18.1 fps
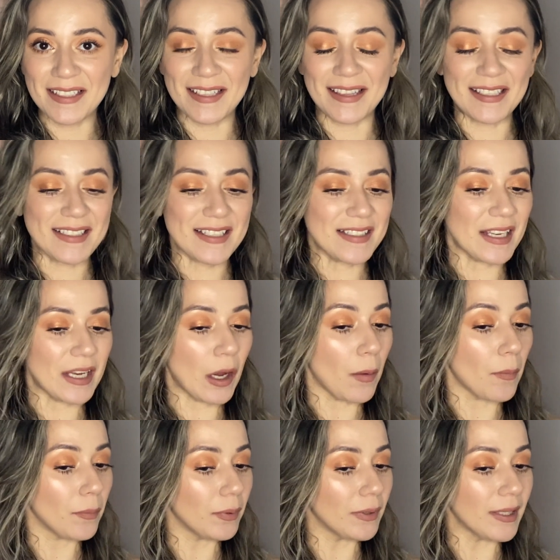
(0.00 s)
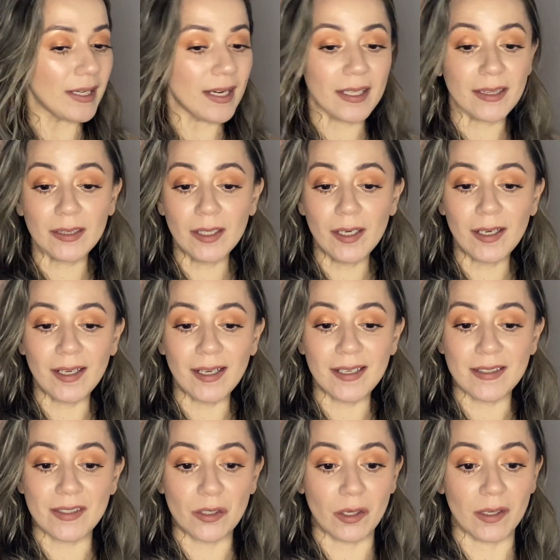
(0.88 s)
and this is the completed look.
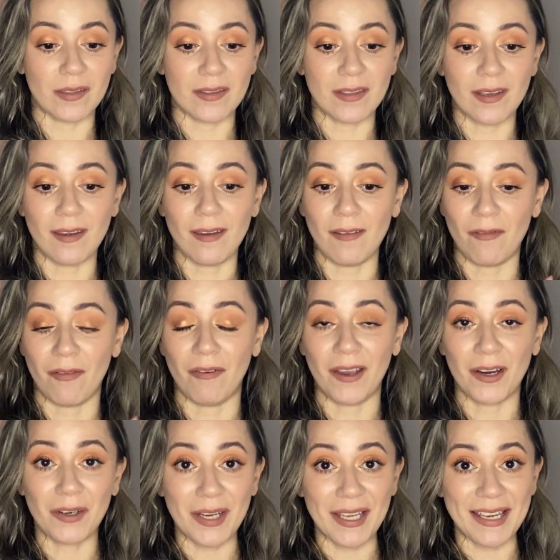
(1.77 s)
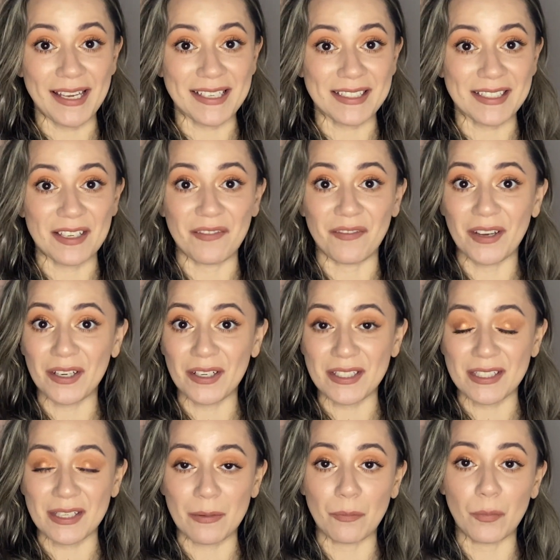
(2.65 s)
As you can see, very easy, very
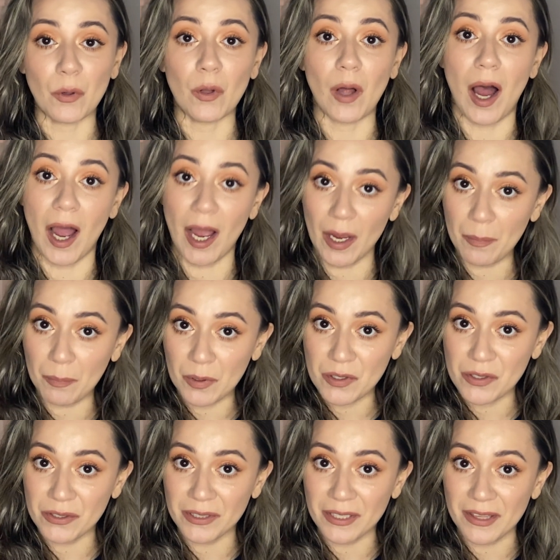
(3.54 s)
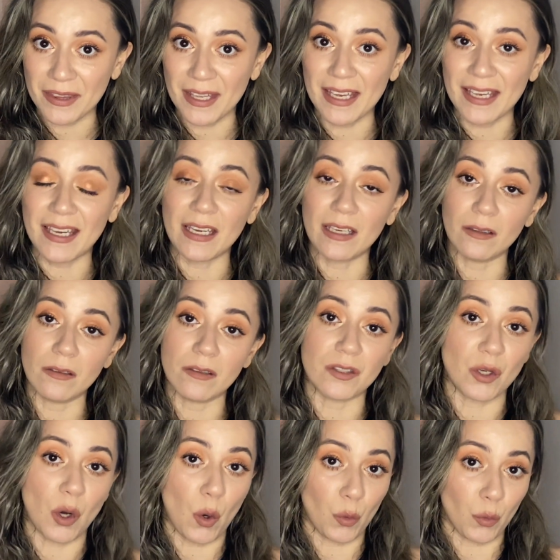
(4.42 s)
simple. I personally think it
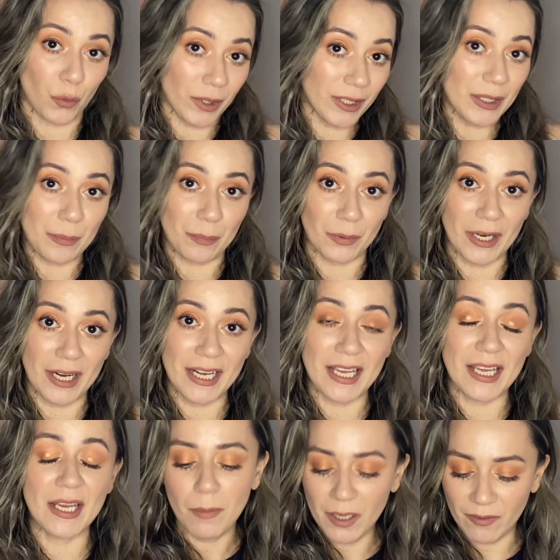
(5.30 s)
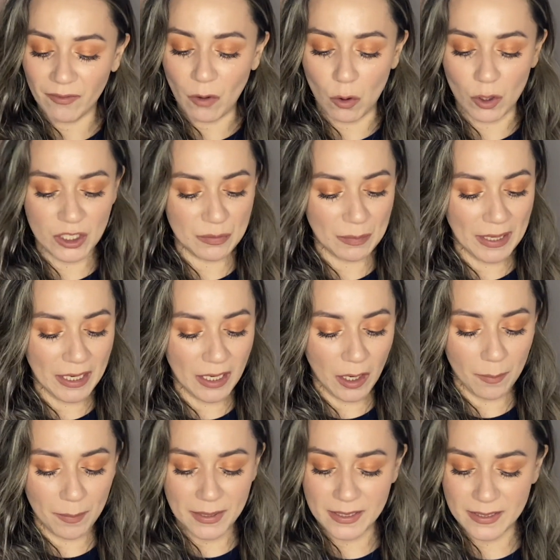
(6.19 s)
looks really pretty, but of course,
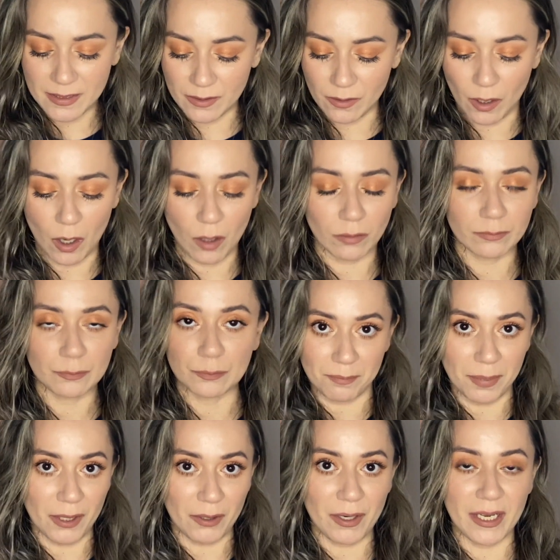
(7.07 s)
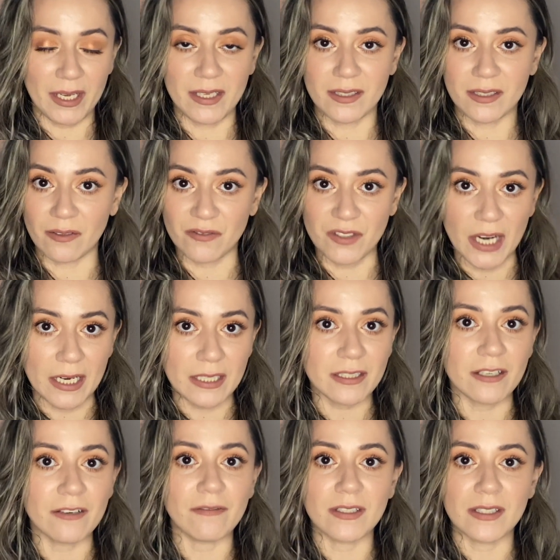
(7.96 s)
makeup is, you know, very
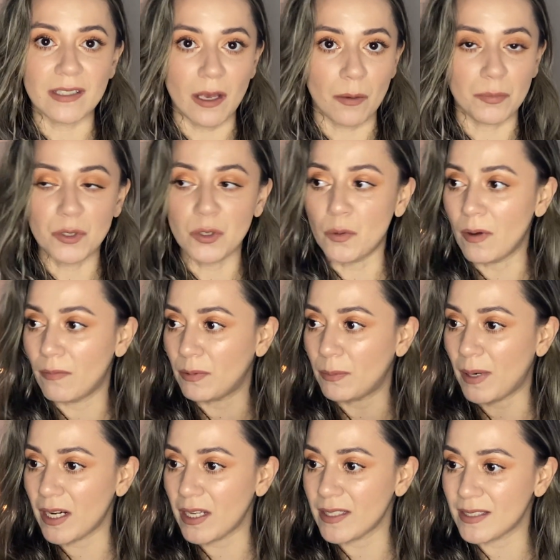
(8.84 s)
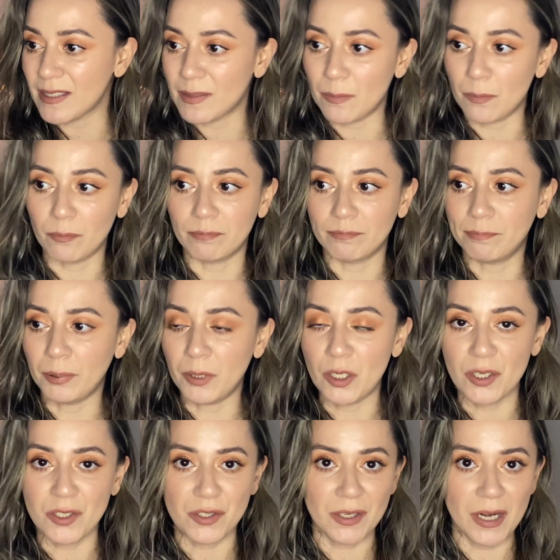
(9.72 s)
subjective. It's up to everybody's
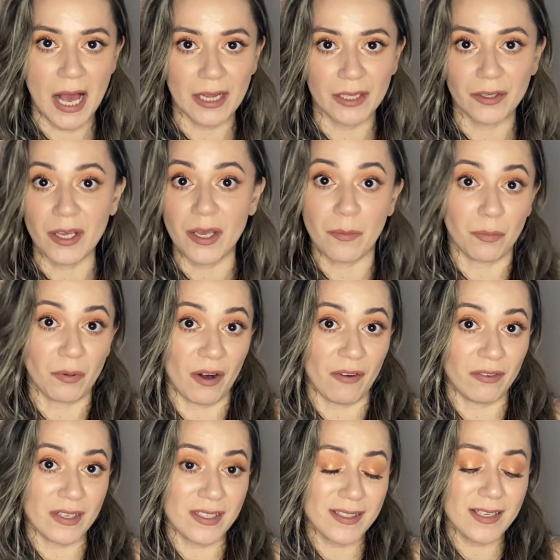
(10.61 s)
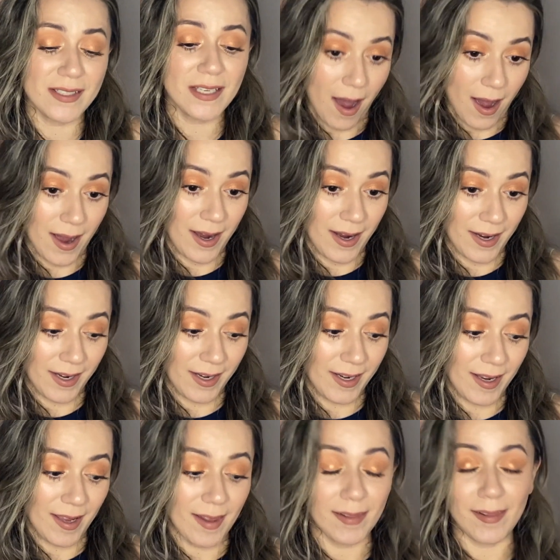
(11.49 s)
personality and preferences.
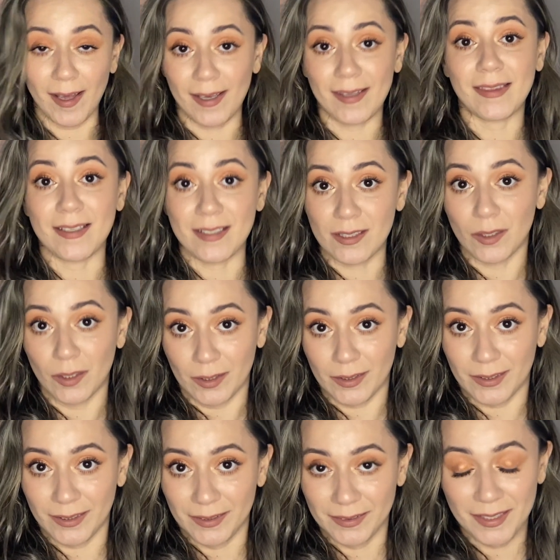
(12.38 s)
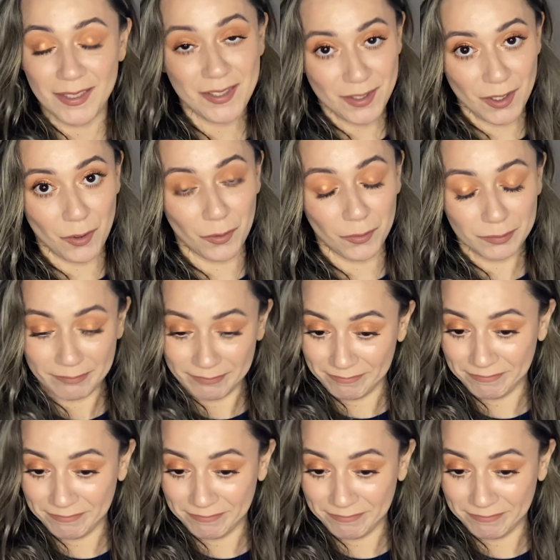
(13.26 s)
I like this look, so